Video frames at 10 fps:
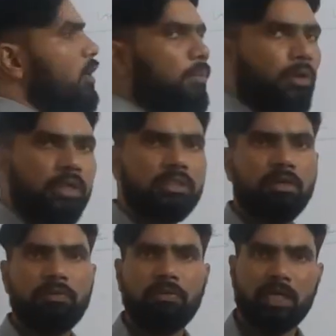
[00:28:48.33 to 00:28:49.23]
production
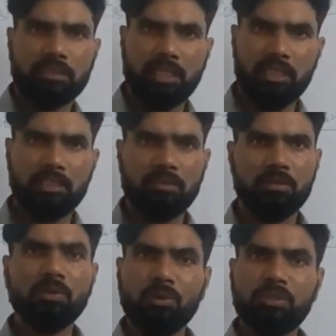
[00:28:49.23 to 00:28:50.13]
of luxury
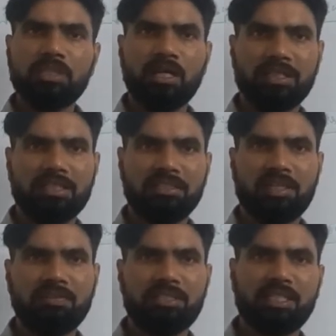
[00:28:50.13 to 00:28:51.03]
goods and luxury
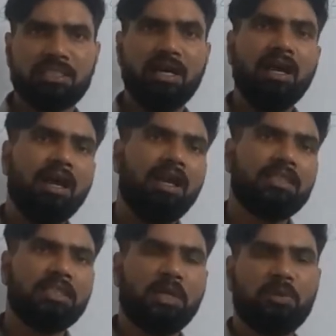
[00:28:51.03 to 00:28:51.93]
services.
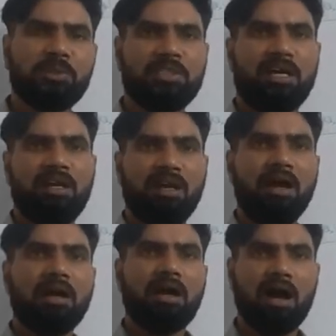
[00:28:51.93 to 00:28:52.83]
Luxury goods are
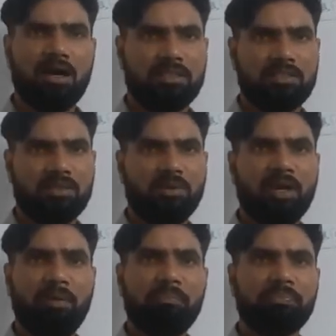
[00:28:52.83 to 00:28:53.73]
cars.
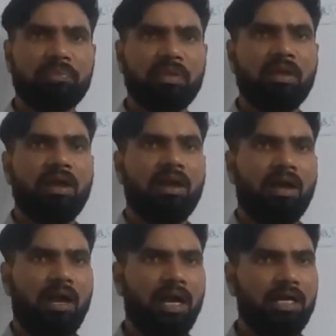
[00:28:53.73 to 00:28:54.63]
Okay,
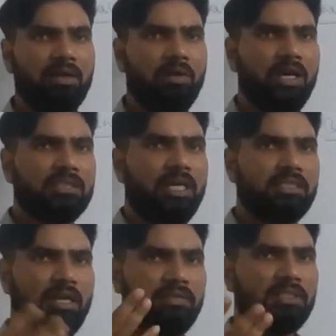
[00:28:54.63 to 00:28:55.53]
and luxury
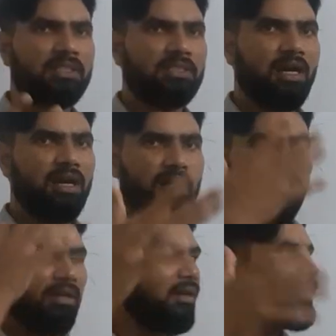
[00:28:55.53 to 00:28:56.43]
services are
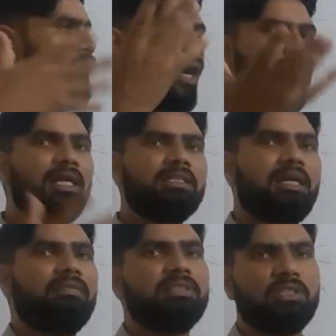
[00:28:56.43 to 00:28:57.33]
high end
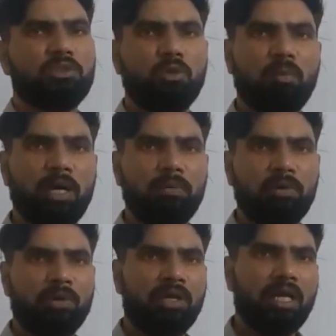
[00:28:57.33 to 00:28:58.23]
services, you might be
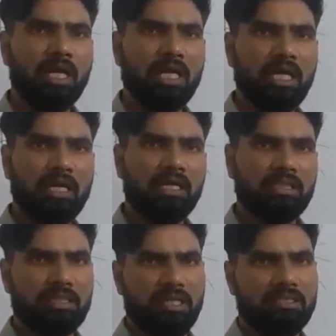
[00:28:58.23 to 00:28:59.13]
knowing, like
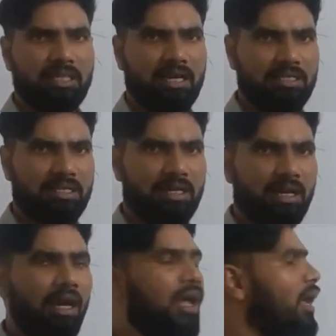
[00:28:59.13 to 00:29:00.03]
recreation, etc.,
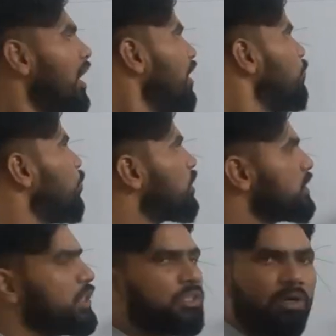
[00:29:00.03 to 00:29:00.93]
etc. Focus
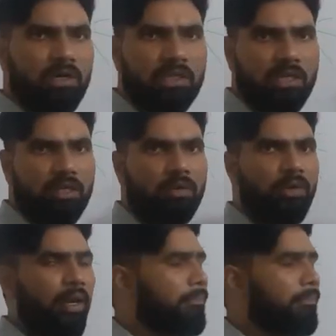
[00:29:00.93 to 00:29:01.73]
is not there. Okay,